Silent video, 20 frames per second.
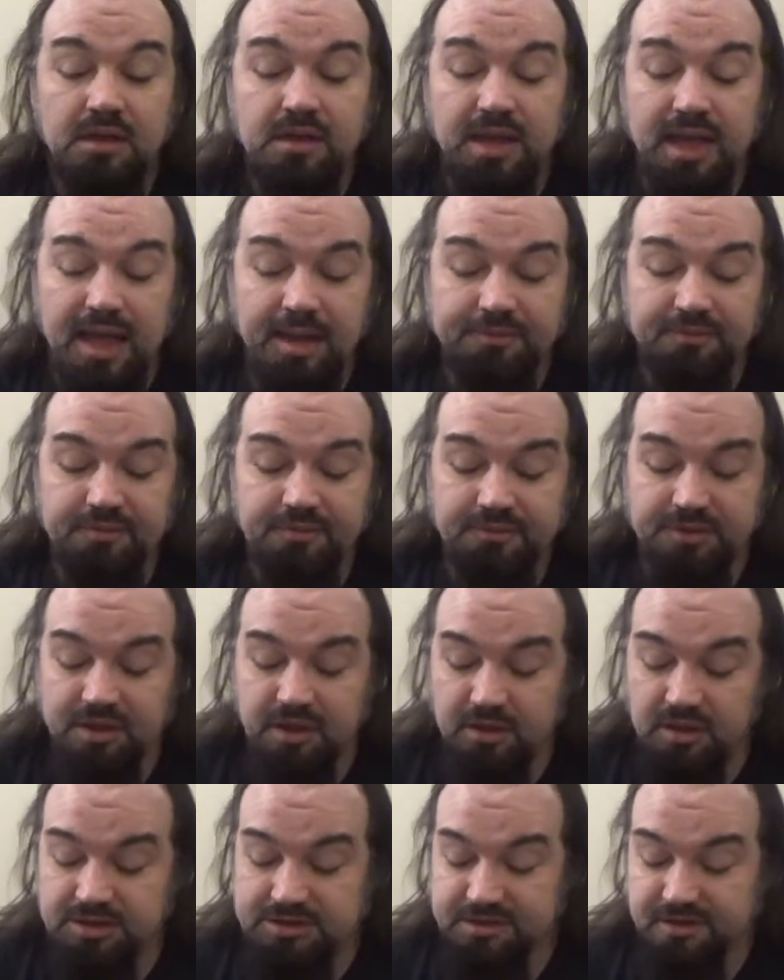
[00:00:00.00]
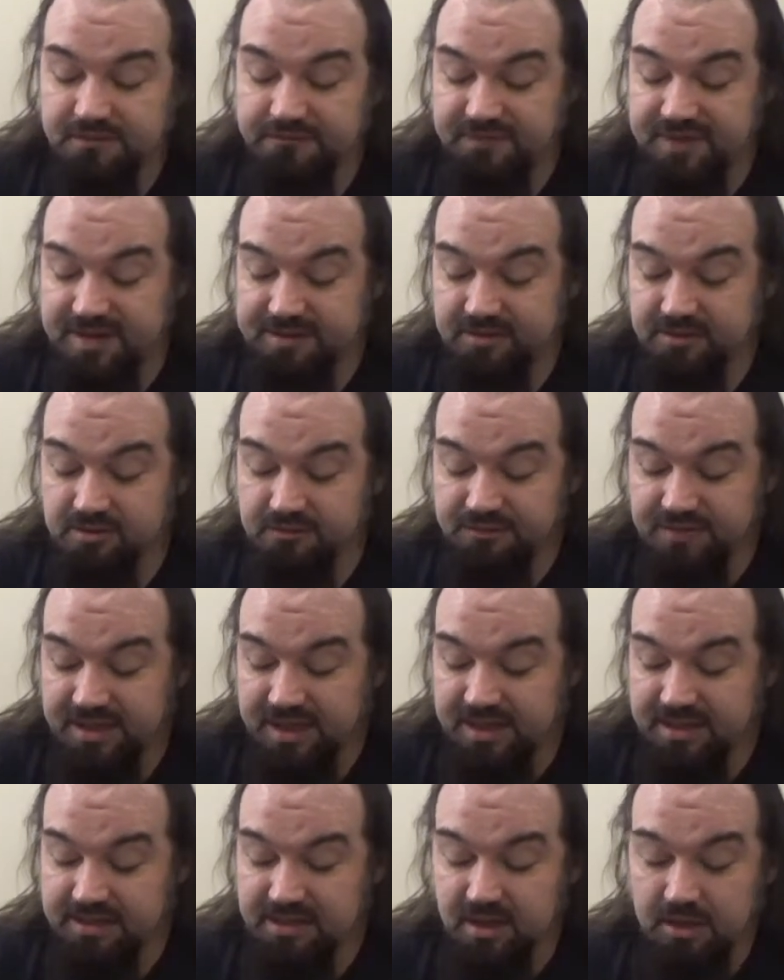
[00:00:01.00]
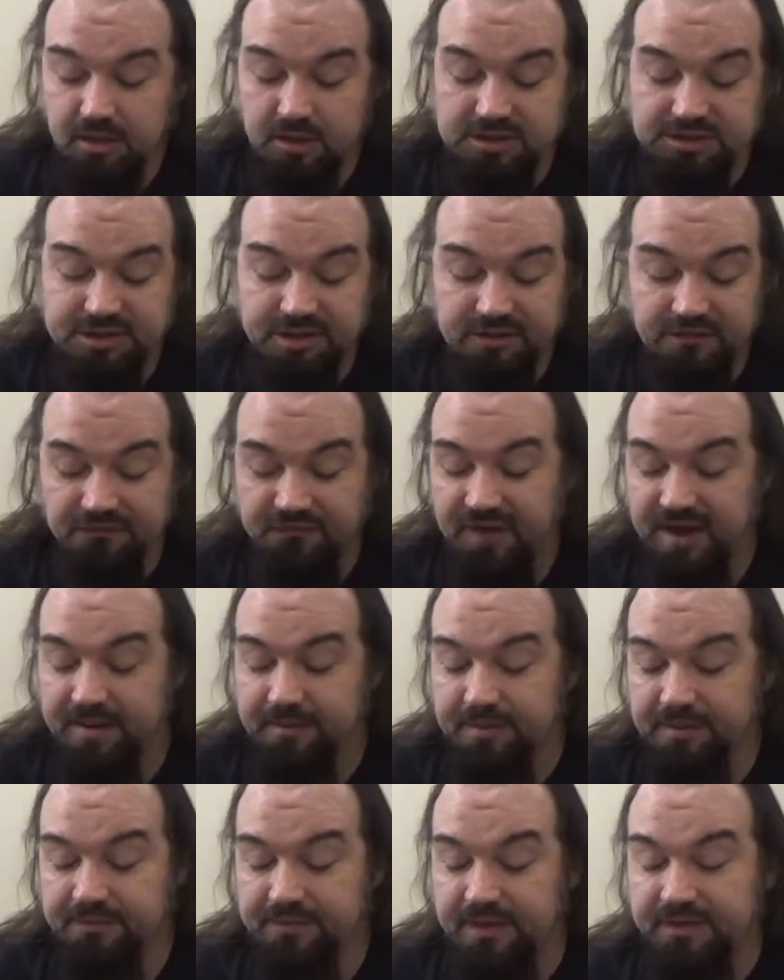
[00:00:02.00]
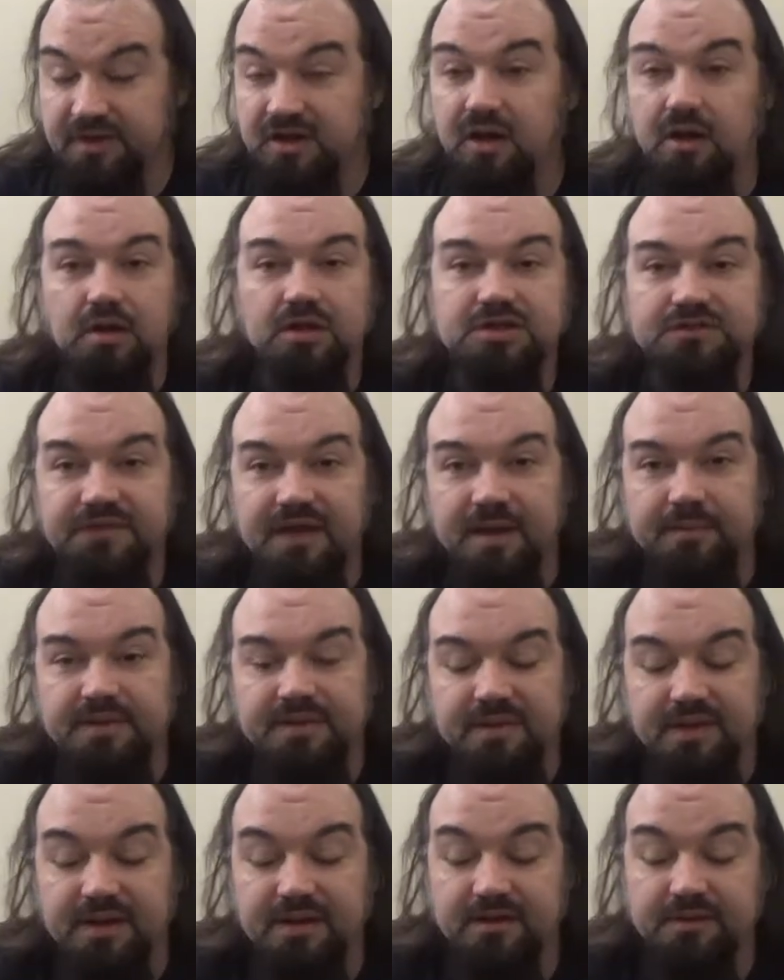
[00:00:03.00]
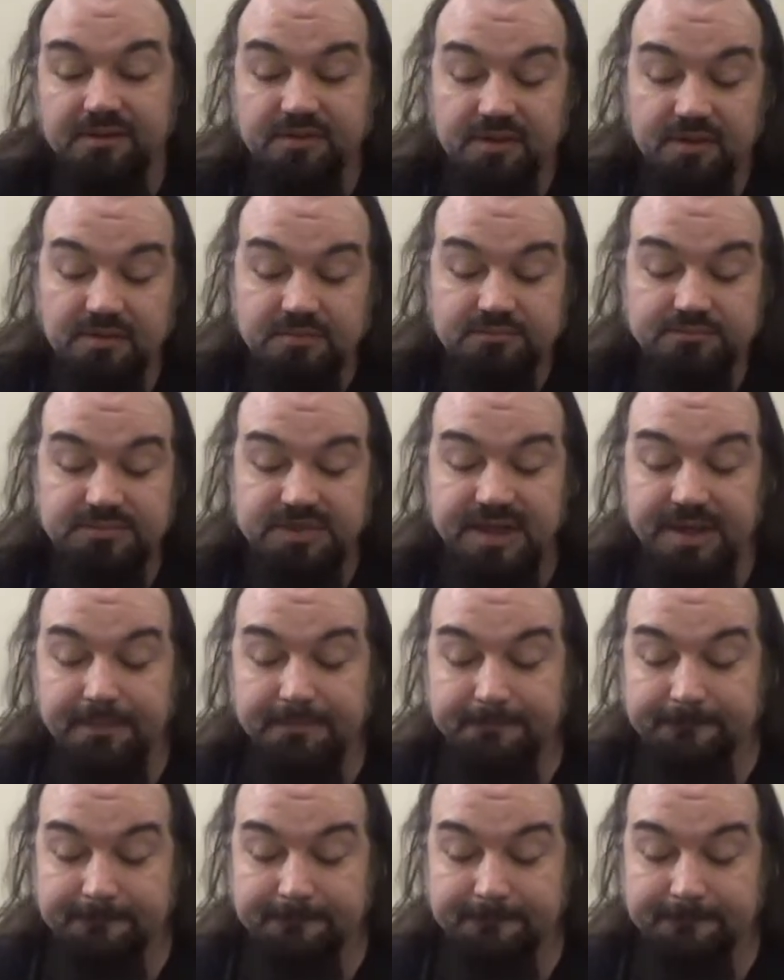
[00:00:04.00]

Absolute Carnage is the fact that you've got Carnage and his family. You've got the Carnage family there, so yeah.